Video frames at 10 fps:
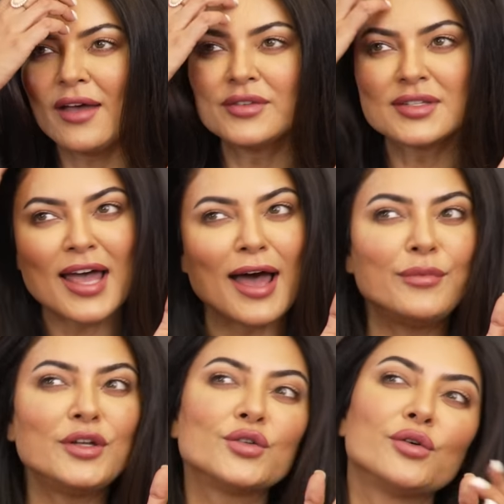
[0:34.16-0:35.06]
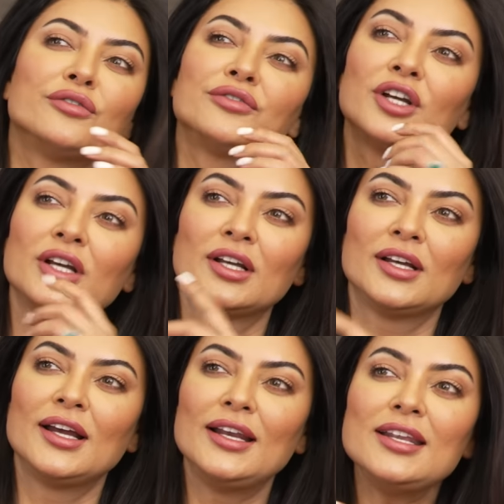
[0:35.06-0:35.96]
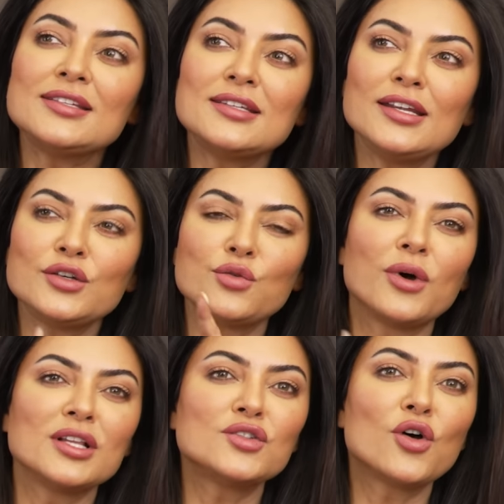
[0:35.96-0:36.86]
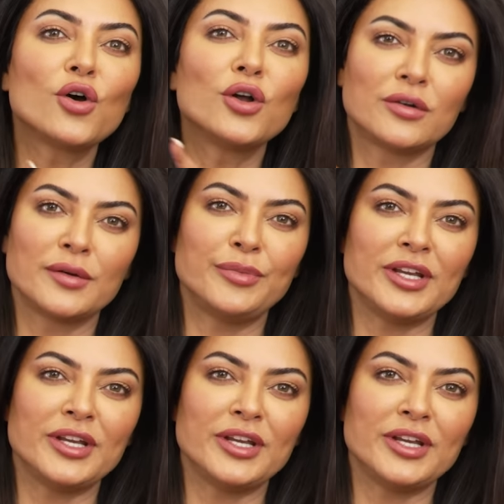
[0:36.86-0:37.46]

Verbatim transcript: I have this habit of listening to one song on